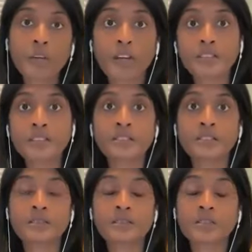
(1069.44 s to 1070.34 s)
Because
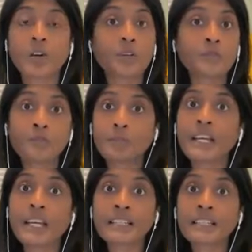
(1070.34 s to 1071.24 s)
God
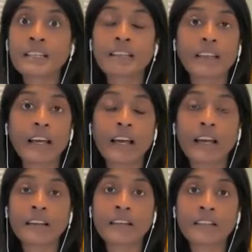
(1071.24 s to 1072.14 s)
forbid
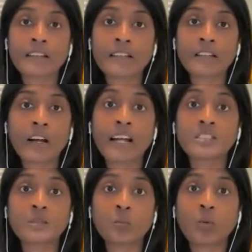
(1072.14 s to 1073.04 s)
that, you know, I
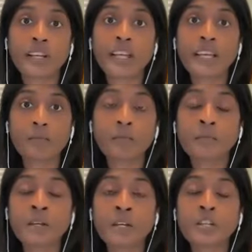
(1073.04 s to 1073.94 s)
didn't want him
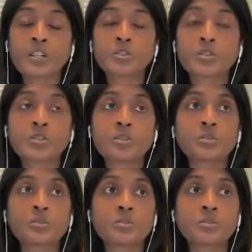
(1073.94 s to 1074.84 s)

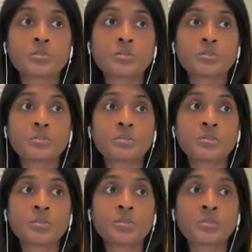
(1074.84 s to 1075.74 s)
to
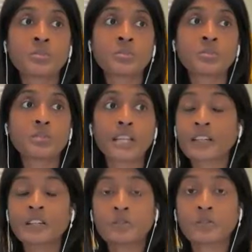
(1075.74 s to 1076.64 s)

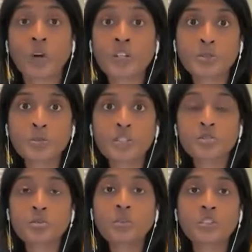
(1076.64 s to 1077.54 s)
like not do his
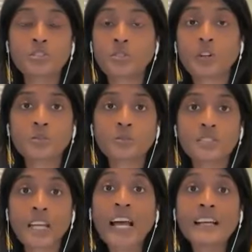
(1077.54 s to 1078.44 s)
chores, not do his
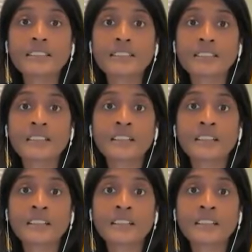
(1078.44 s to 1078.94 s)
tasks.